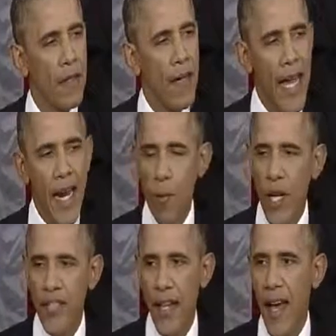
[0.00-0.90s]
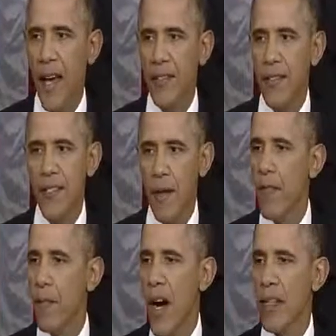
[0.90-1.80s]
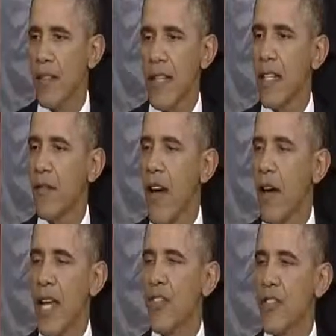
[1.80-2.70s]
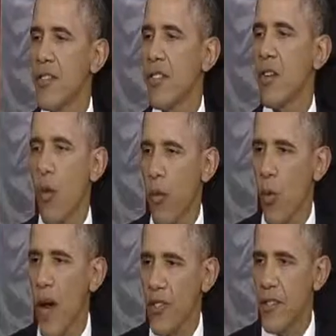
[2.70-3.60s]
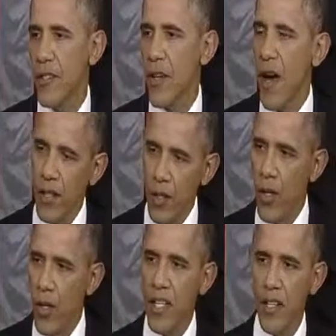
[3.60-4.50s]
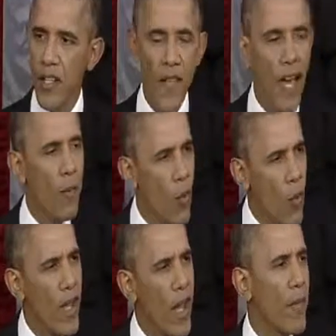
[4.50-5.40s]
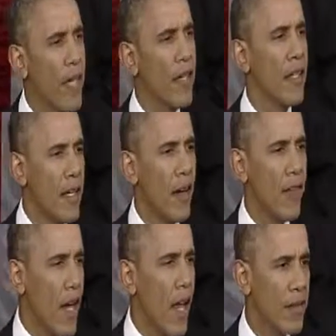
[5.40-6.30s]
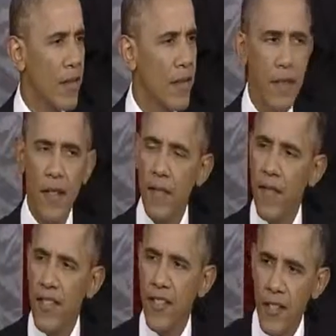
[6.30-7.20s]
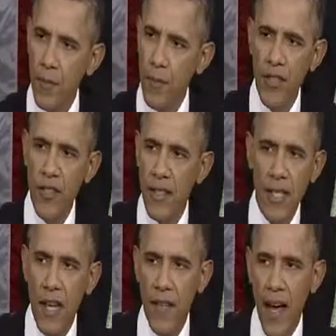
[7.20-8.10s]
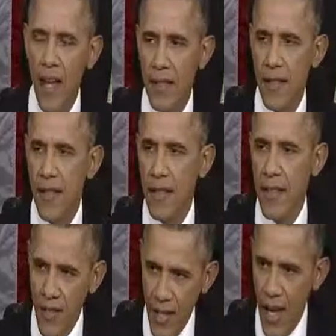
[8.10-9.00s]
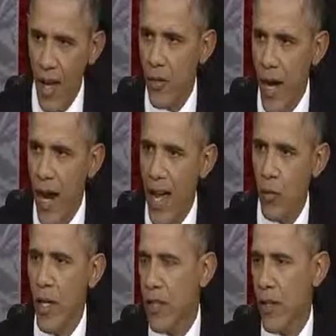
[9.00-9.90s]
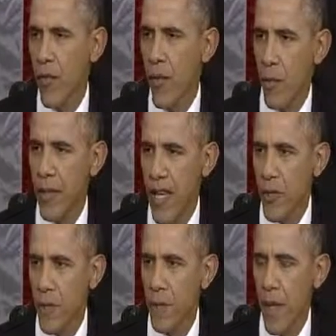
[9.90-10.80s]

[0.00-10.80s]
And I'm reaching out to some of America's leading foundations and corporations on a new initiative to help more young men of color facing especially tough odds to stay on track and reach their full potential.